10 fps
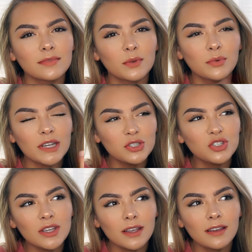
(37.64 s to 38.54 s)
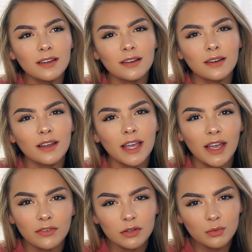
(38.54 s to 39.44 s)
reaching
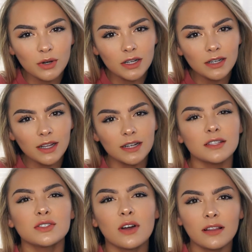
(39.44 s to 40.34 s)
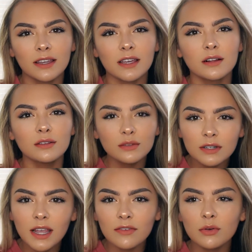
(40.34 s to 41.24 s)
everyone, and it's not like
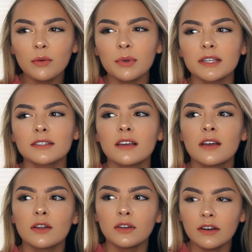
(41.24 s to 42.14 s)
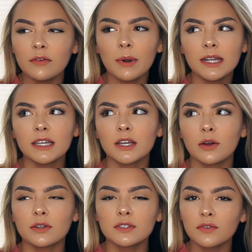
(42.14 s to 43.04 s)
including everyone because not everybody can
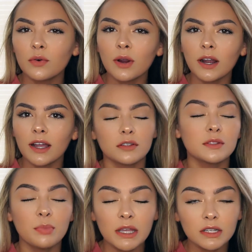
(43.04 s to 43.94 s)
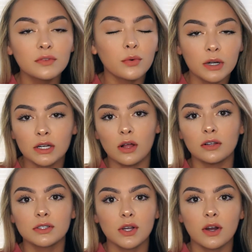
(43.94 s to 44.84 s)
go to Sephora and spend
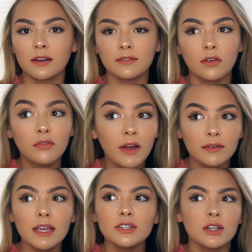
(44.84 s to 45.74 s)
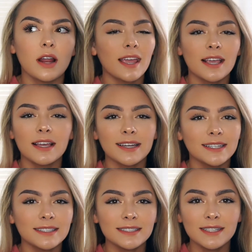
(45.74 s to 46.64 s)
$40 on foundation.
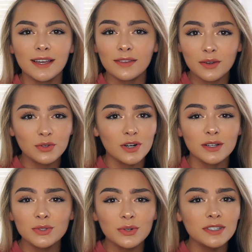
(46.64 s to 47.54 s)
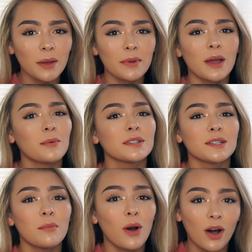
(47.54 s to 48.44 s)
And the drugstore is coming out with
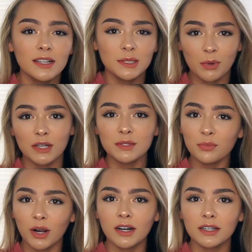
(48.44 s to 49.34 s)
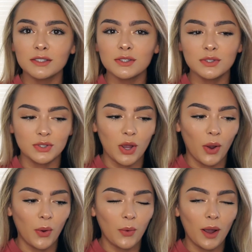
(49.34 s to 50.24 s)
some awesome products,
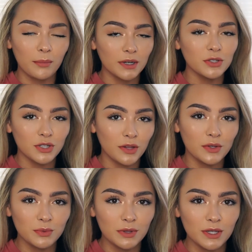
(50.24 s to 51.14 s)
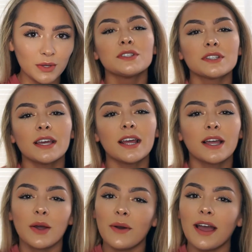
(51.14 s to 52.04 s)
so I'm gonna share this with you. Just gonna
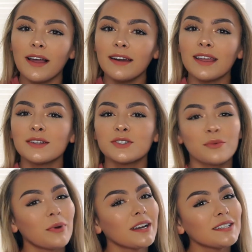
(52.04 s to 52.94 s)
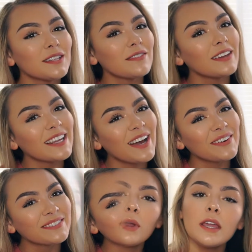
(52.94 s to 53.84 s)
go ahead and jump right into the video.
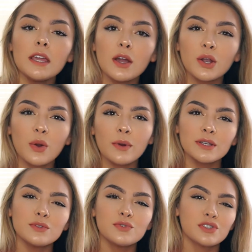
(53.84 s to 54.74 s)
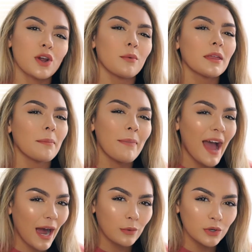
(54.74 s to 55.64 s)
We are going to start with
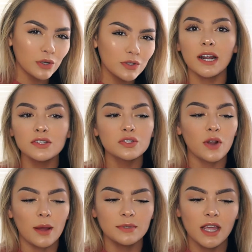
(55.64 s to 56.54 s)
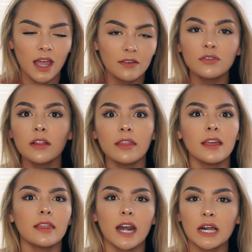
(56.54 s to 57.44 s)
powders. I just grabbed
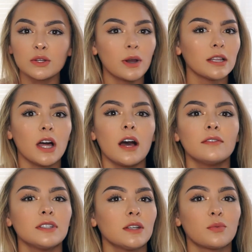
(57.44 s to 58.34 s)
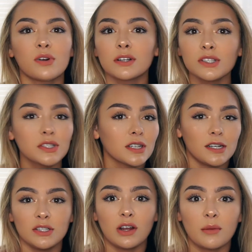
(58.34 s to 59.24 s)
everything that I knew I loved and we're just
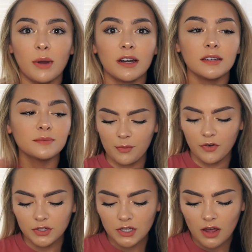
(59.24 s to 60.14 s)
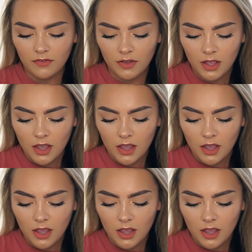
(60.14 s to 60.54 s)
gonna talk about it. First off,